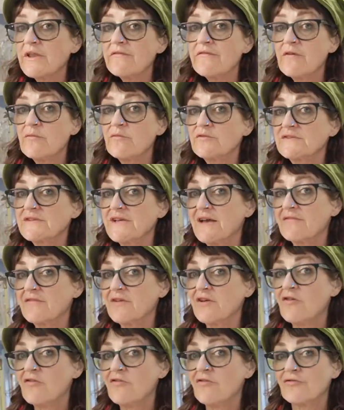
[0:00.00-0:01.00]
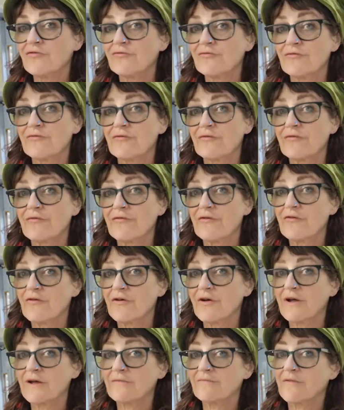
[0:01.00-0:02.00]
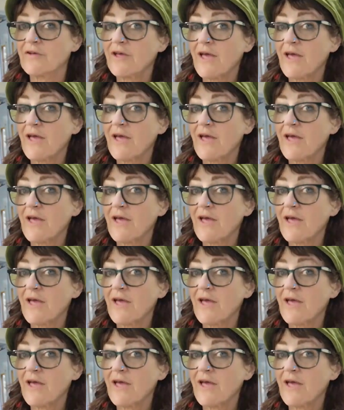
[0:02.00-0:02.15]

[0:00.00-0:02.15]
But if I want to have it on for a